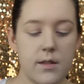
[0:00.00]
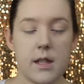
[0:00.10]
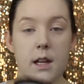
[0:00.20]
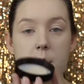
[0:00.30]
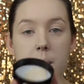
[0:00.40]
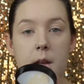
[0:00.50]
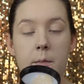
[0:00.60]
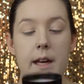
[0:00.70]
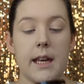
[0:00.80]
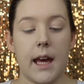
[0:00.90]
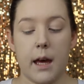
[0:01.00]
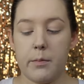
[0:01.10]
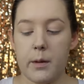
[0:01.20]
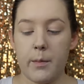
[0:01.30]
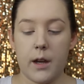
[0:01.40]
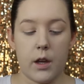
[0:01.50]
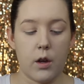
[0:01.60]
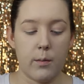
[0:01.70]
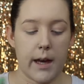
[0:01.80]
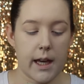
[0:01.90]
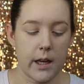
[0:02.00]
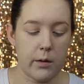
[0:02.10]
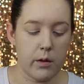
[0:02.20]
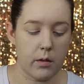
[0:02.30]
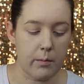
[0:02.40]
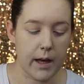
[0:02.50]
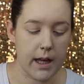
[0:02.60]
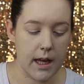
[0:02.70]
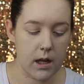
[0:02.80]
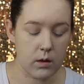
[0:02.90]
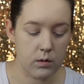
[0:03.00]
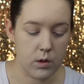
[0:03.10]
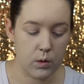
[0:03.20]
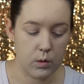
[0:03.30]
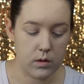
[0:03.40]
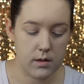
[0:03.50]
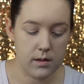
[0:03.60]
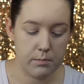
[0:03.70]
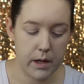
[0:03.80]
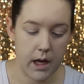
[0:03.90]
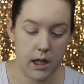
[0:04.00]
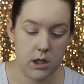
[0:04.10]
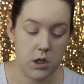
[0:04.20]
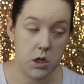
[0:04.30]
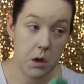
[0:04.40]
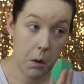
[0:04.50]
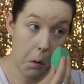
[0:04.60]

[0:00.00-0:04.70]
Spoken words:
some in my cap. I'm gonna go back in with my Eco Tools sponge,